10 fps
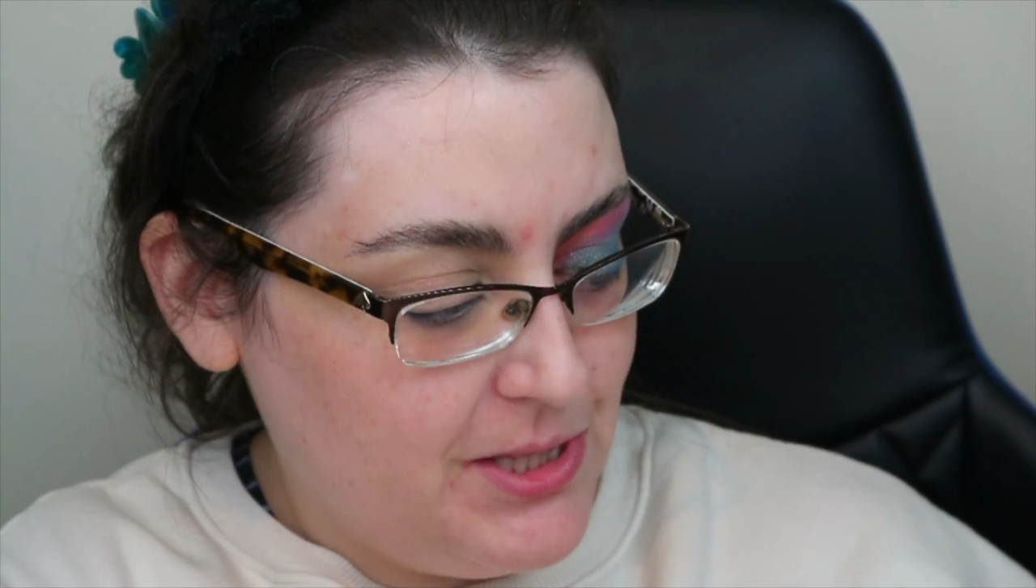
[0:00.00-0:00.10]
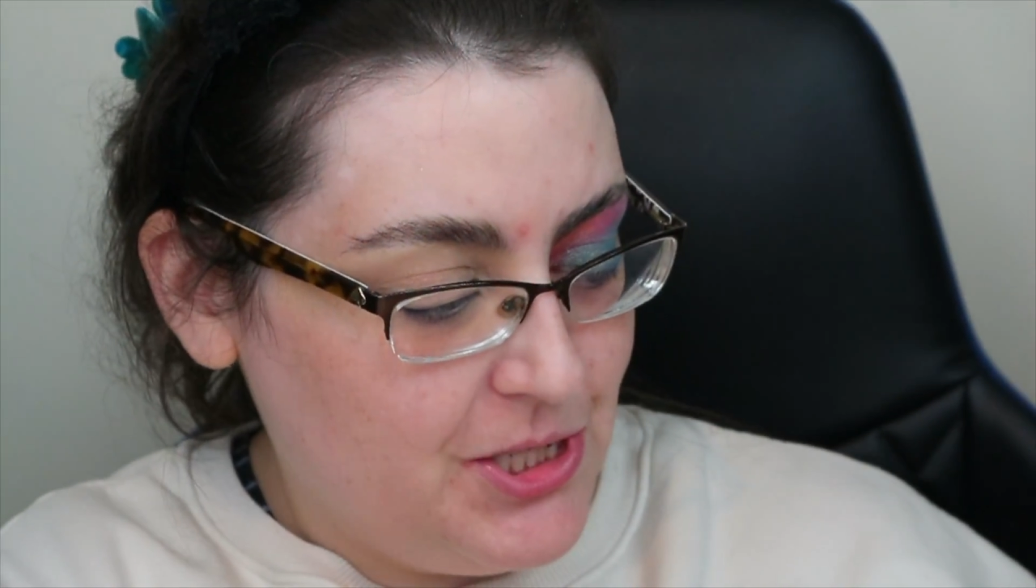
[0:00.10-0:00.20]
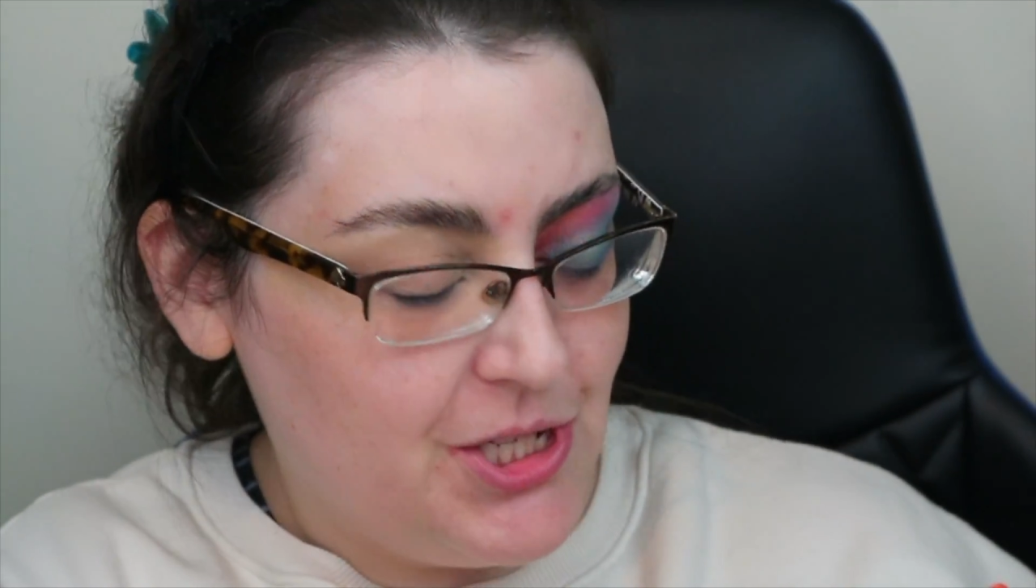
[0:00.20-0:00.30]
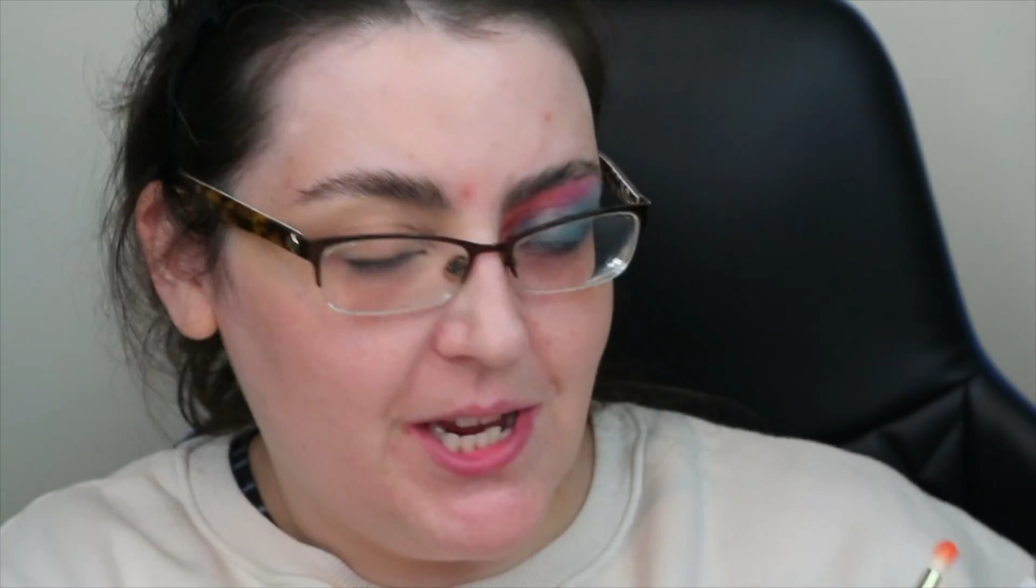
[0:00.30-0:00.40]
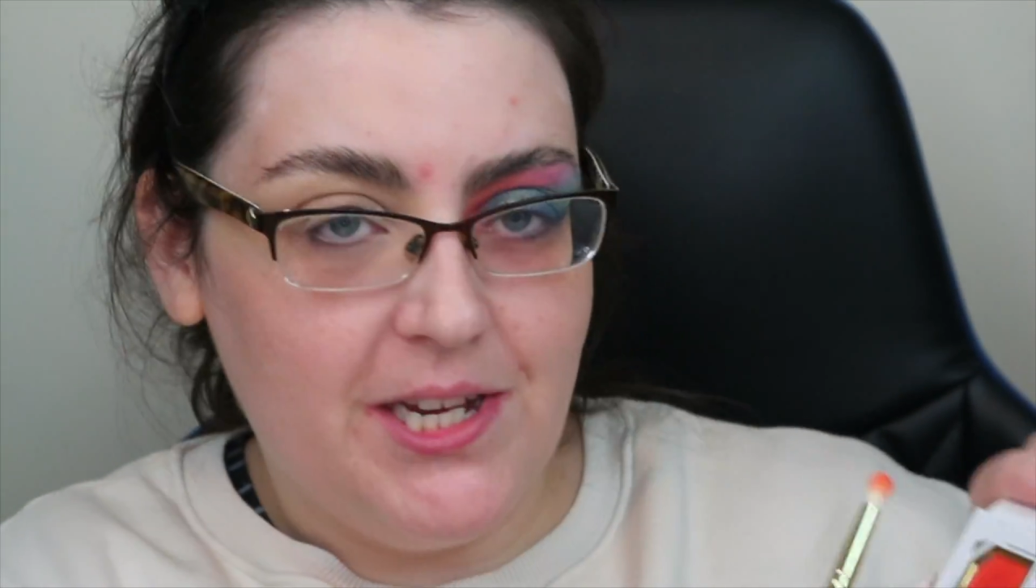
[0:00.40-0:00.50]

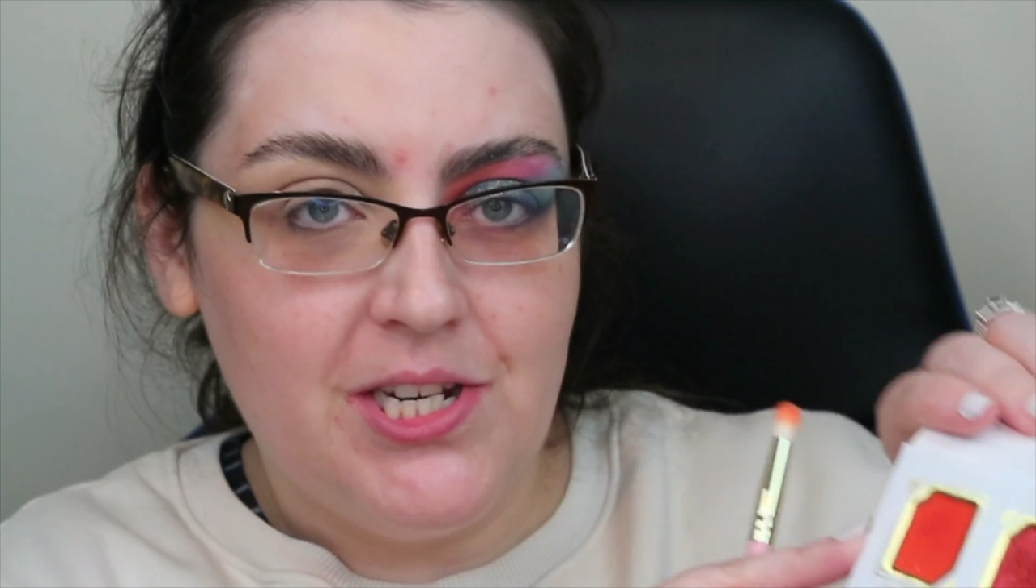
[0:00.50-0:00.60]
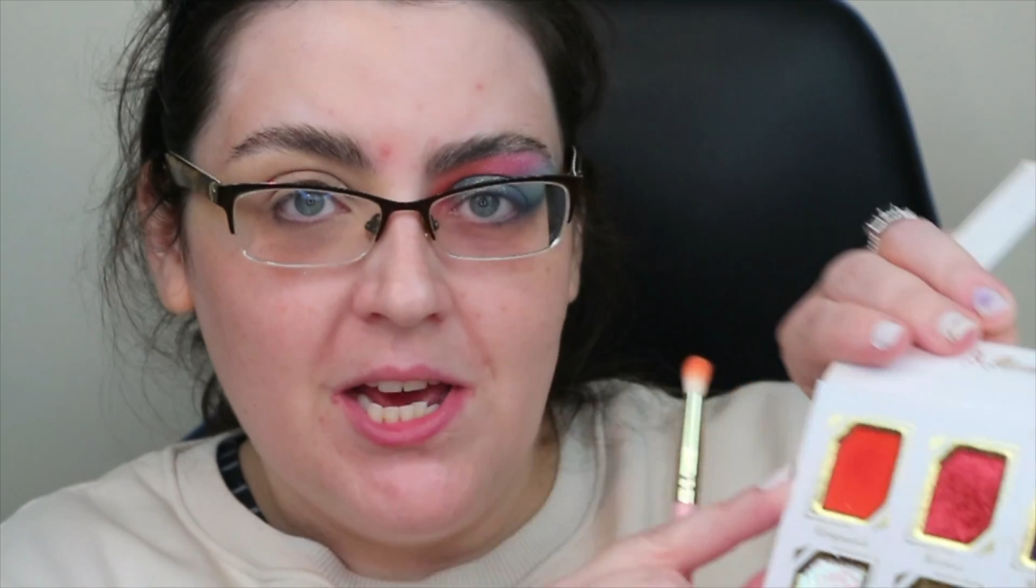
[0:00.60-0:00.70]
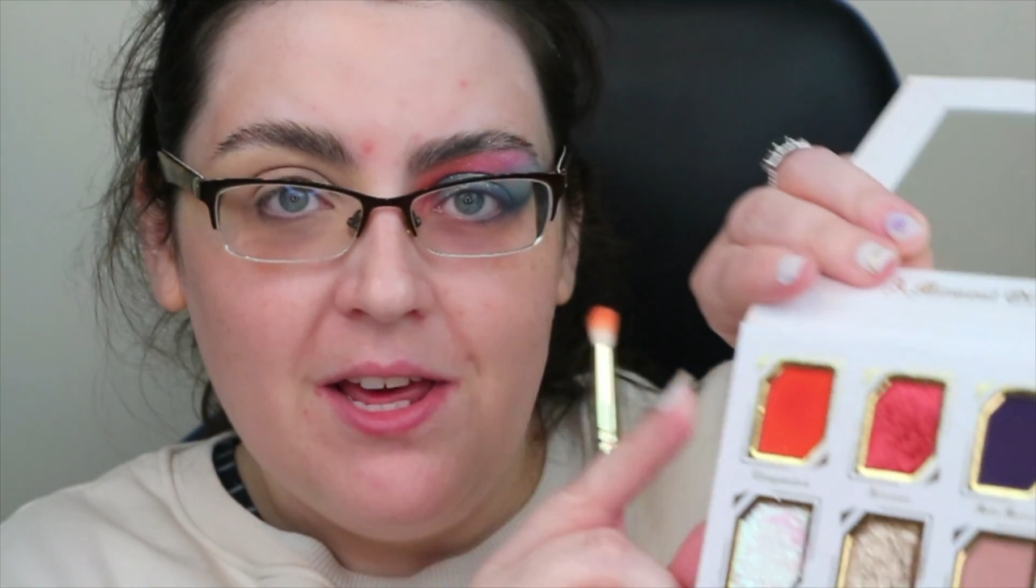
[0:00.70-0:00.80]
shade